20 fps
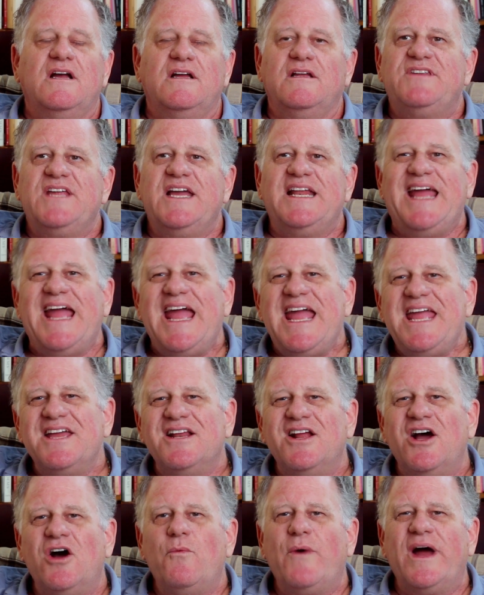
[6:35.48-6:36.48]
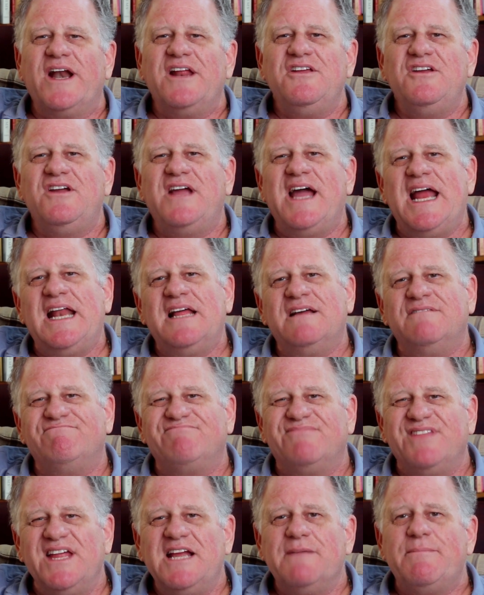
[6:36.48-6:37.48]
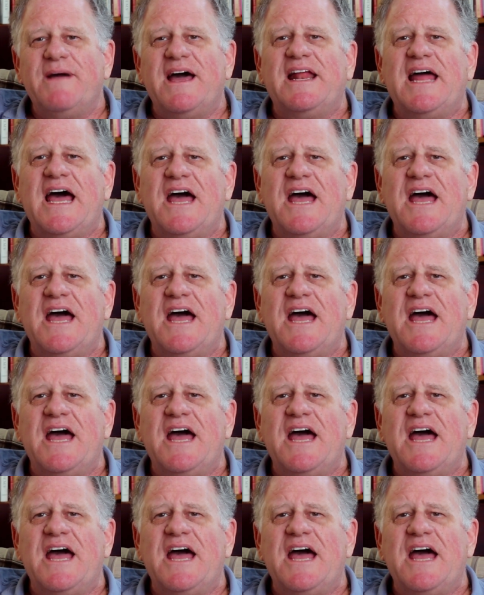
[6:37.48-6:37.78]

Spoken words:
said, hey, you know, why don't you kind of think about